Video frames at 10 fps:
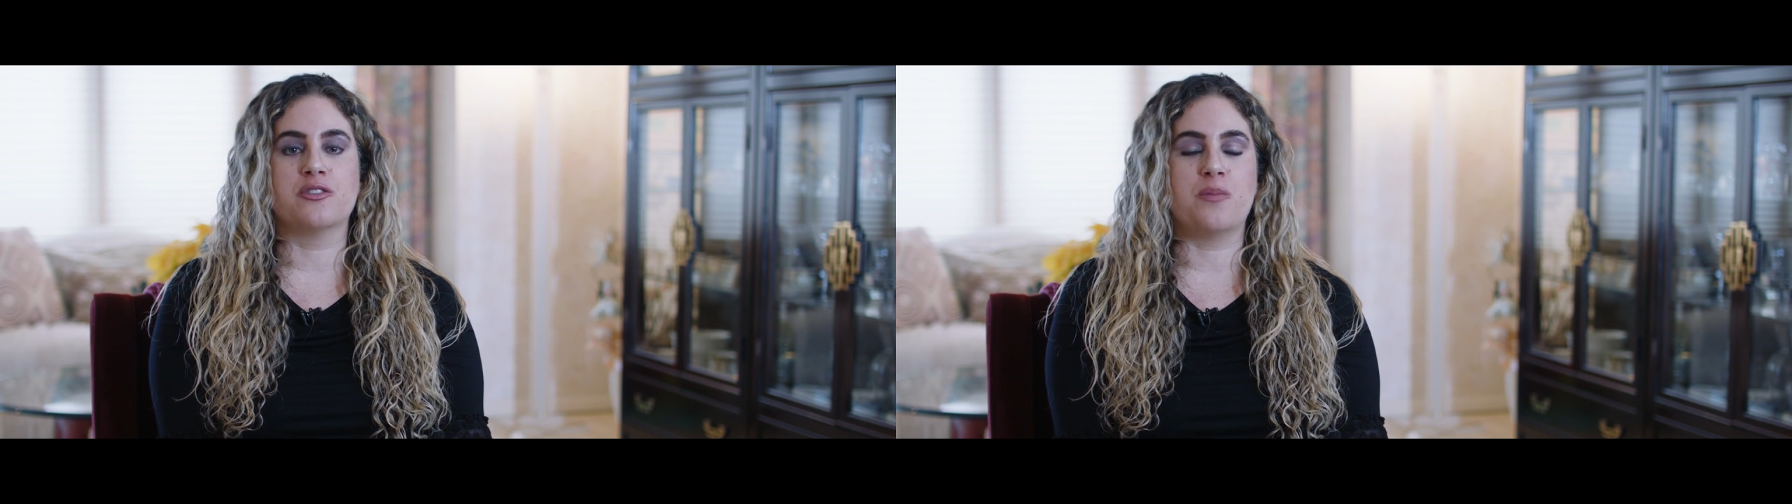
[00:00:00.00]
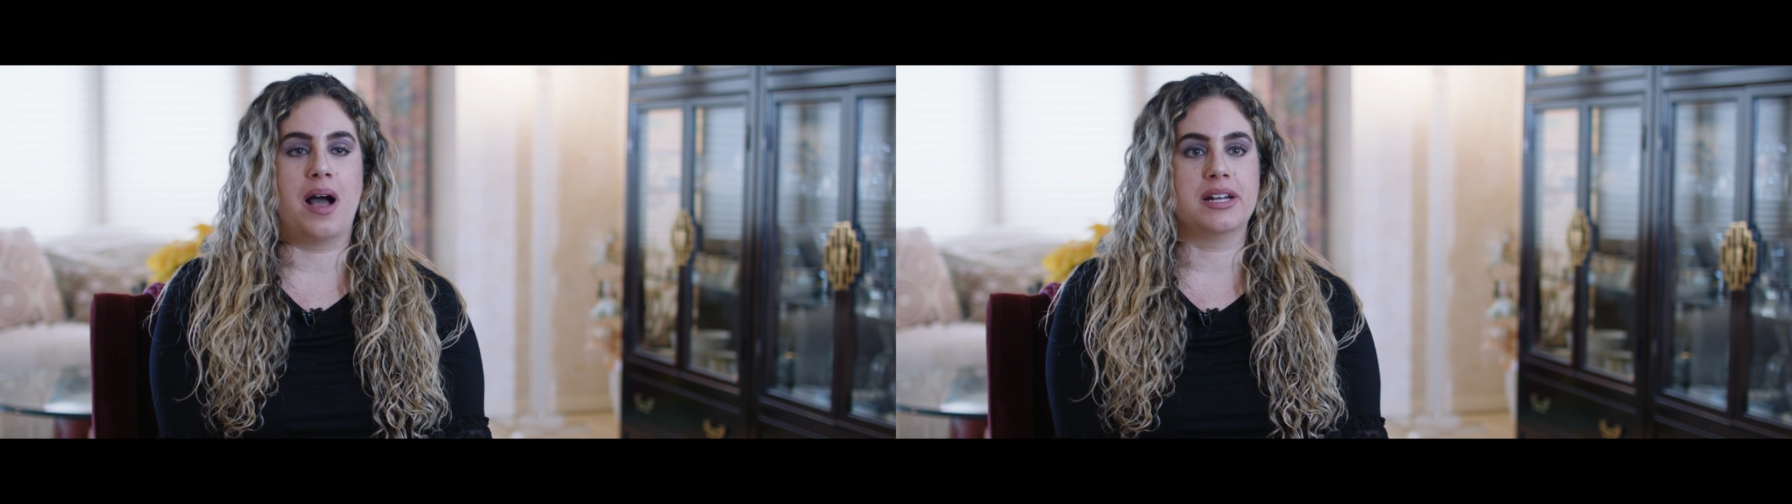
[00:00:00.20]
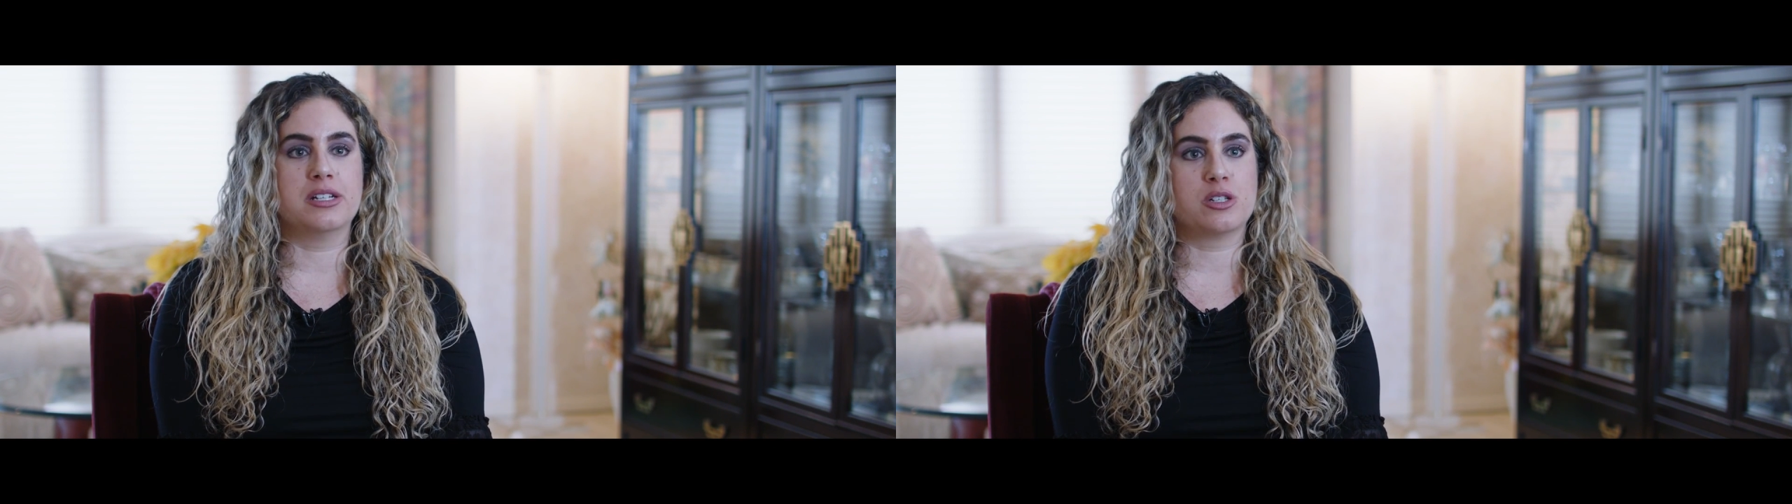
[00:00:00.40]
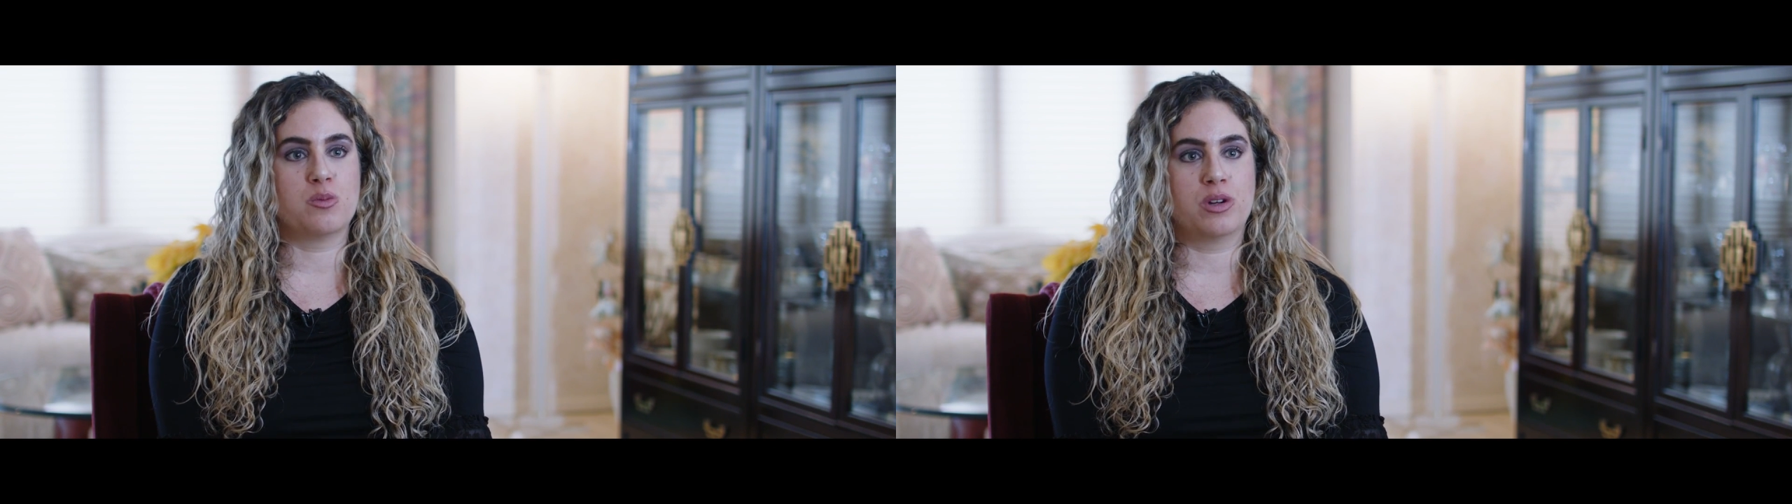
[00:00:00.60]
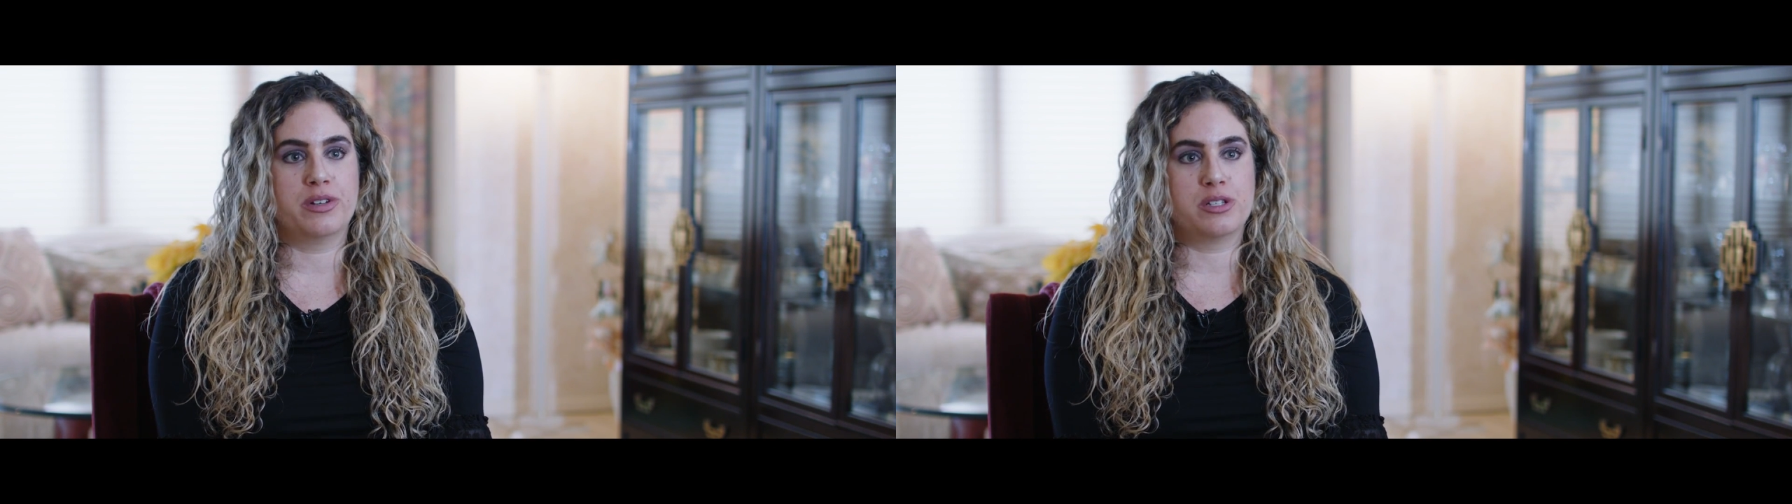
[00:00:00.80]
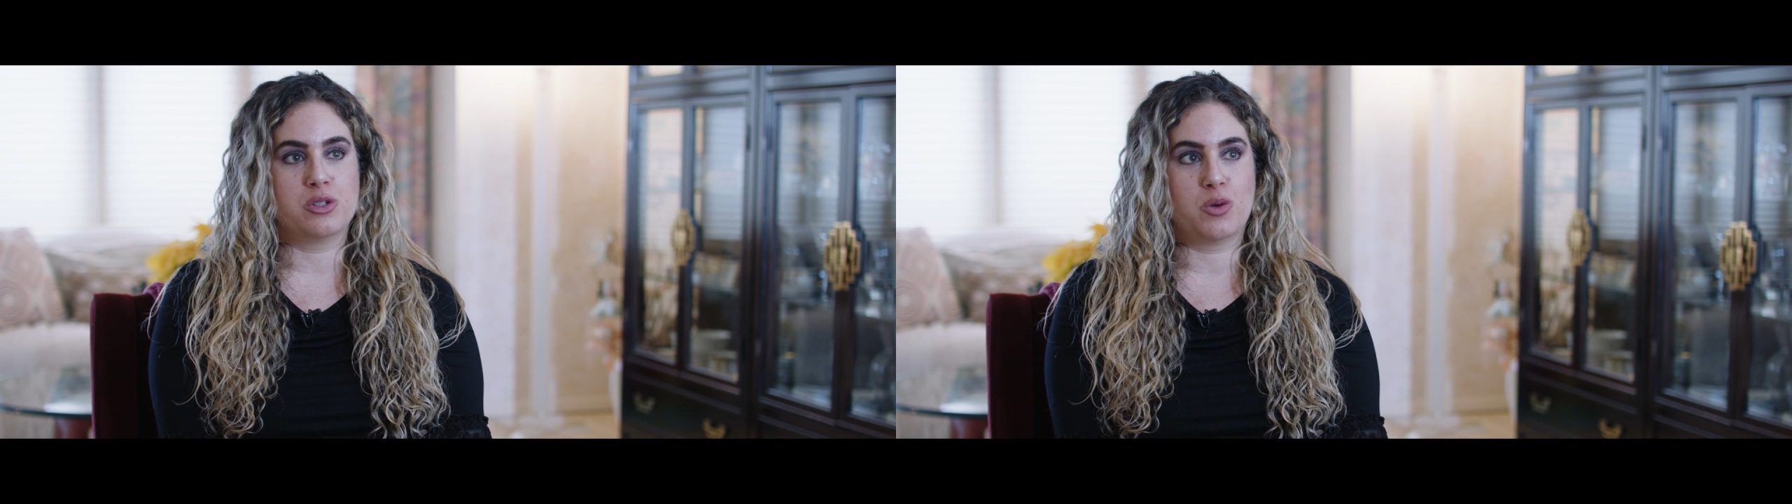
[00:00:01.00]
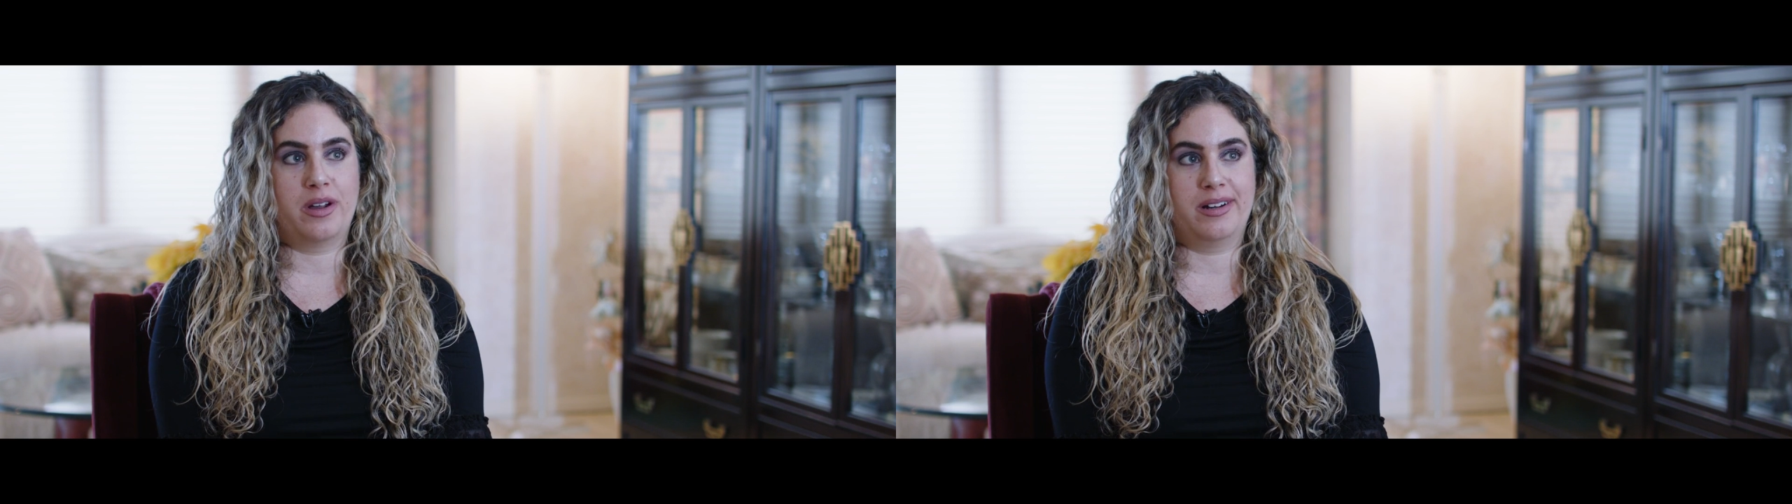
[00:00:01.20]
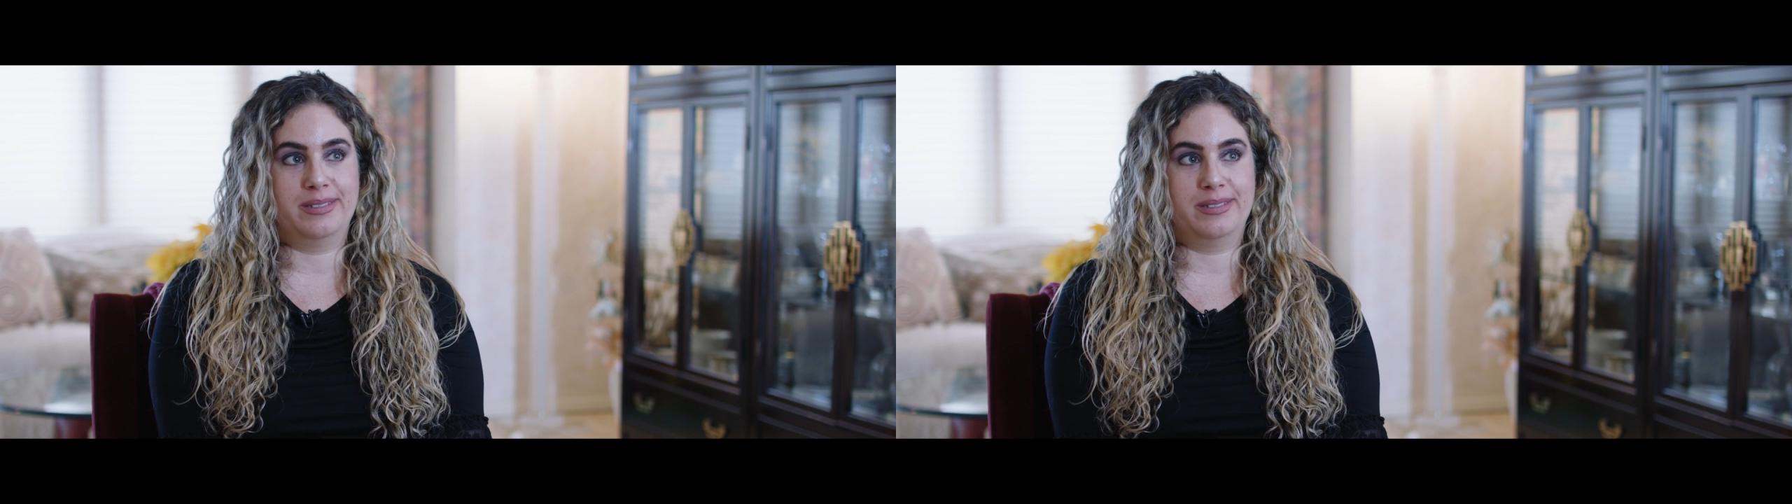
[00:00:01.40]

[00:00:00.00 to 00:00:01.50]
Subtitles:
of body dysmorphic disorder.